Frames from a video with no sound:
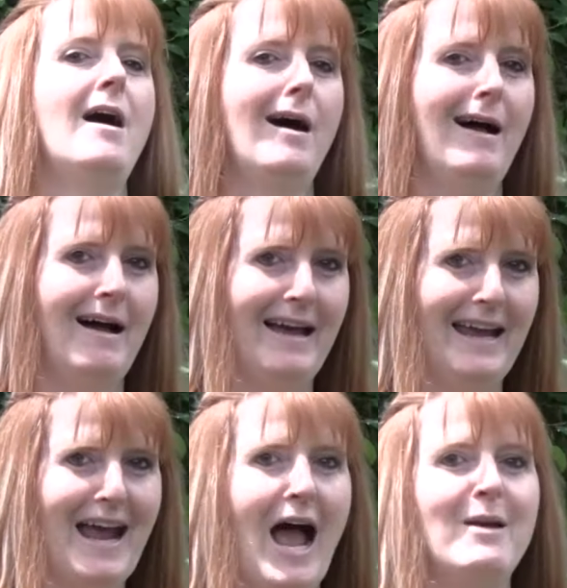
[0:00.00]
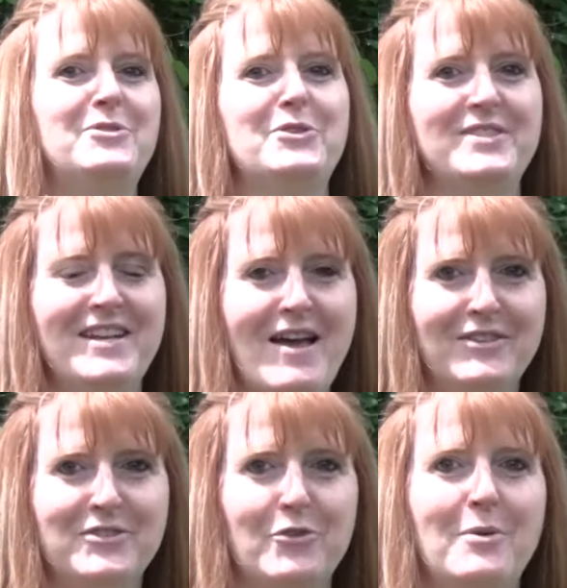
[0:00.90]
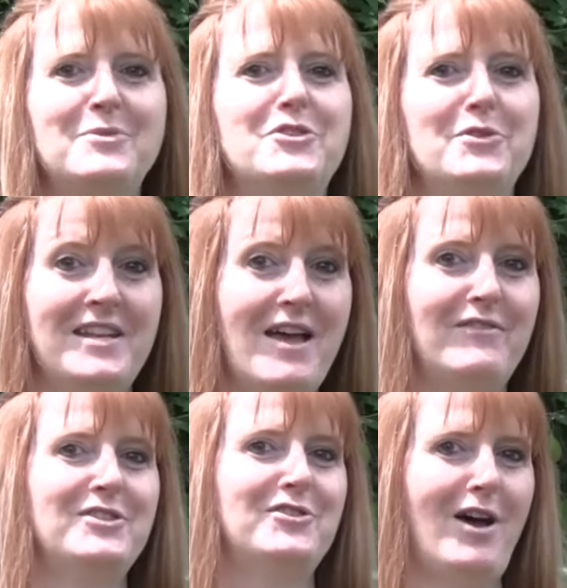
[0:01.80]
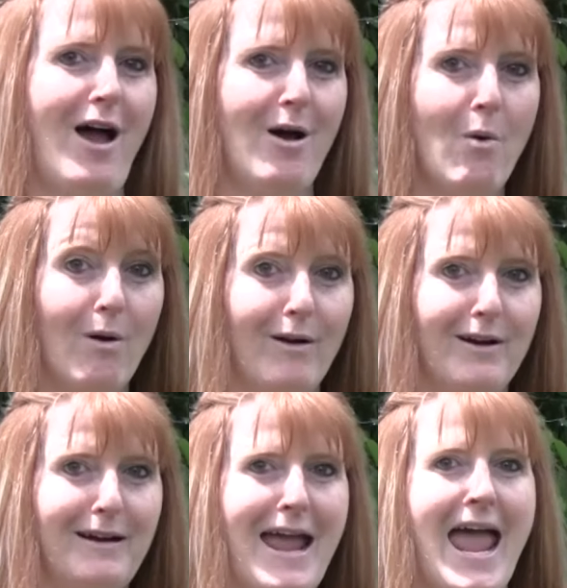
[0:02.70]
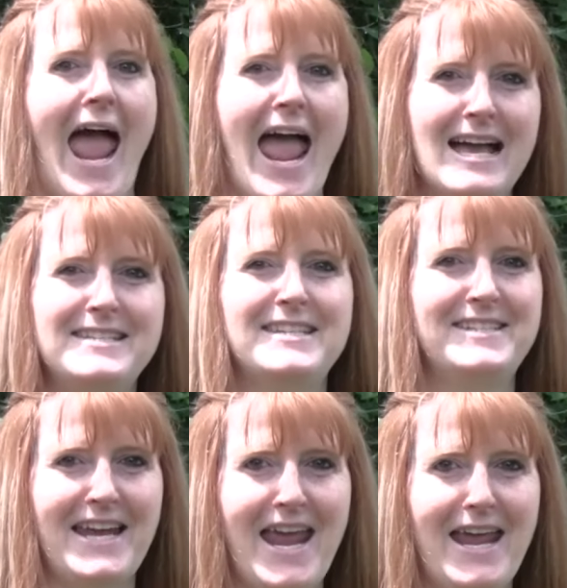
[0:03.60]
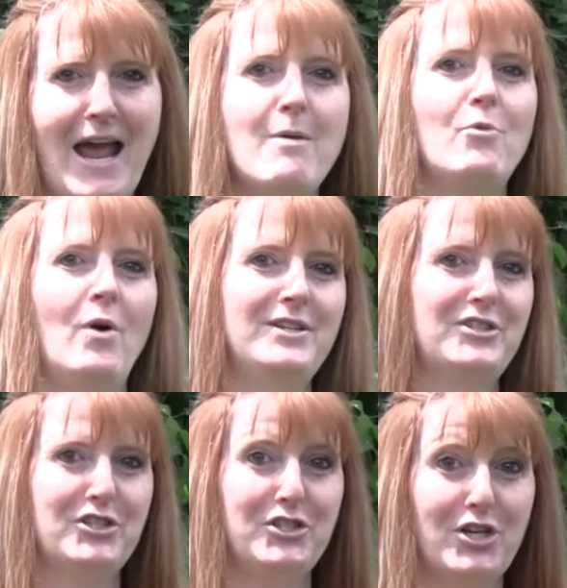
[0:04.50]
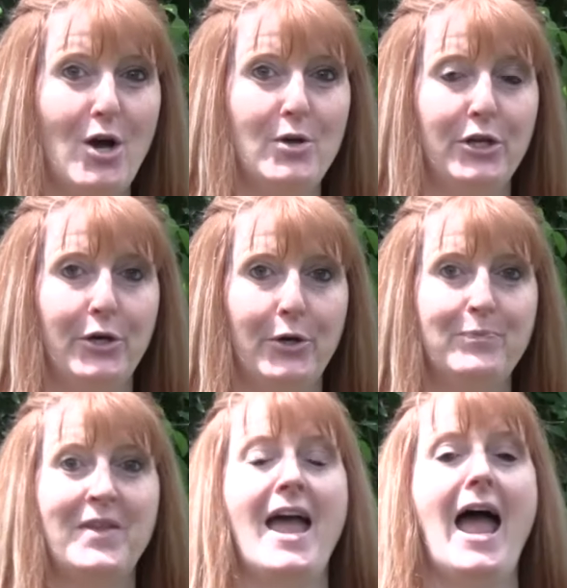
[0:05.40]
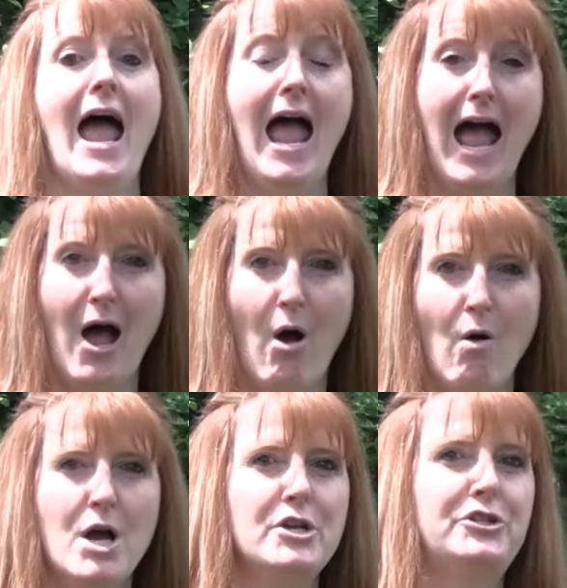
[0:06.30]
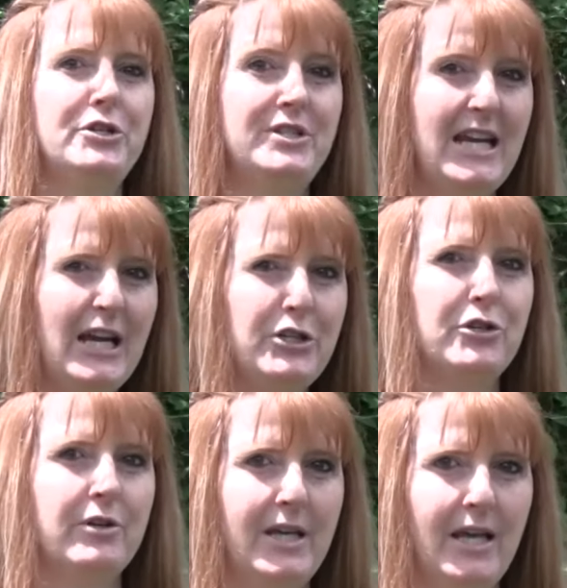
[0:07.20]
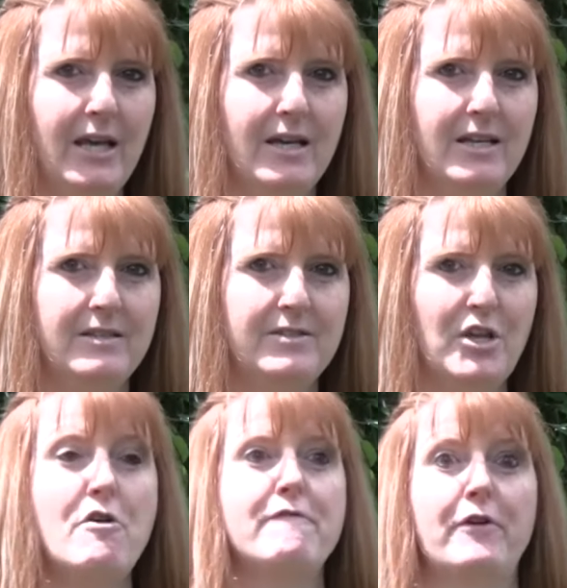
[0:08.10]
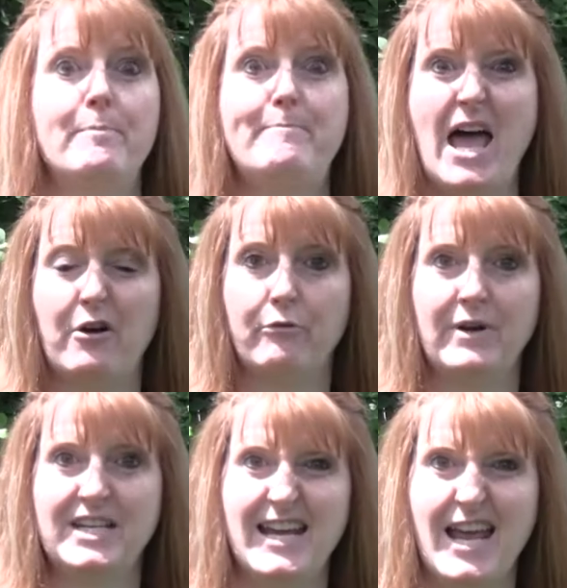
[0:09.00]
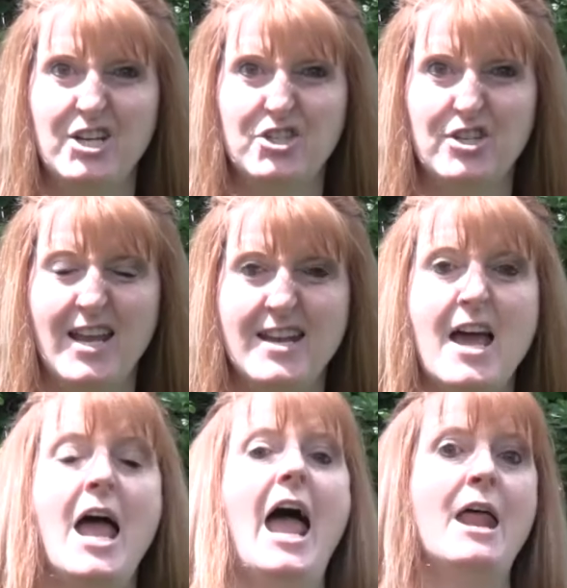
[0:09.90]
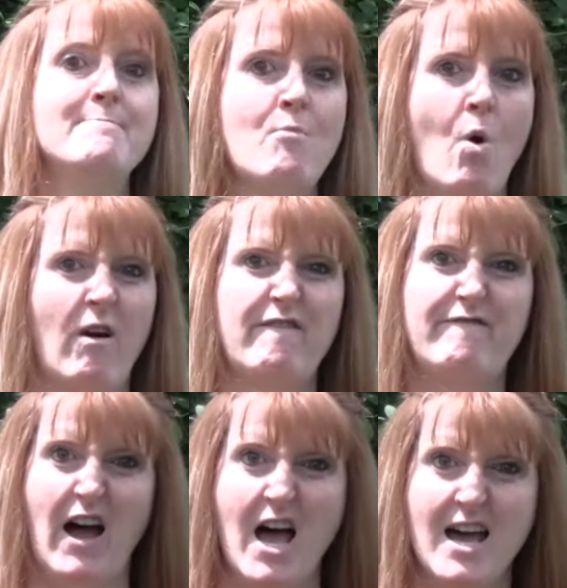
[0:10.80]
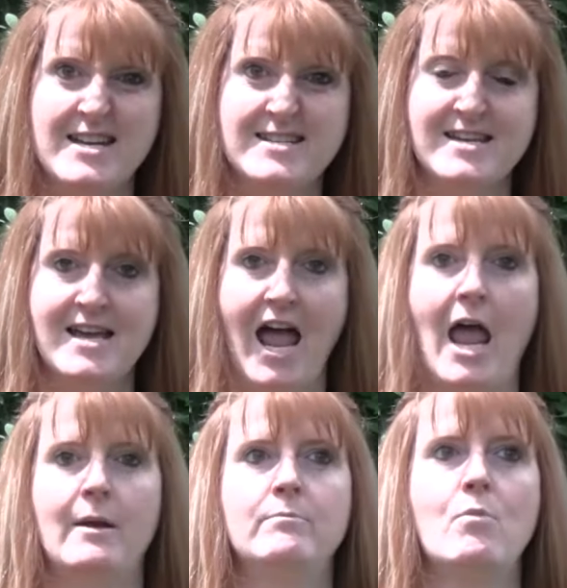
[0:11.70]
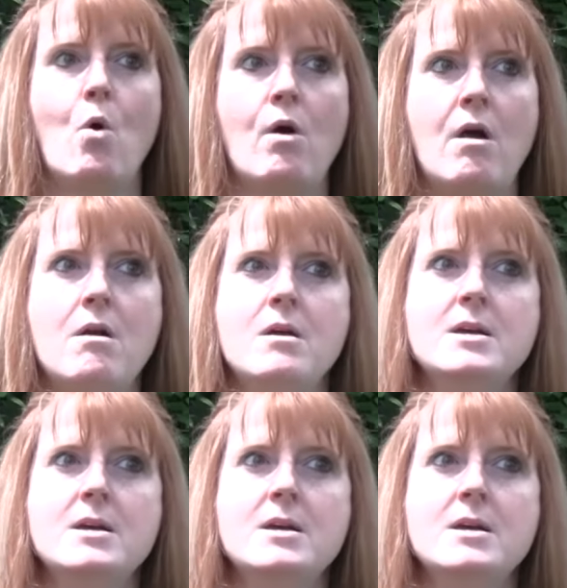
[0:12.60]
Hi, I'm Susan Evans from susanevans.org, and today I'm going to show you how to teach your kids for better retention and more fun and more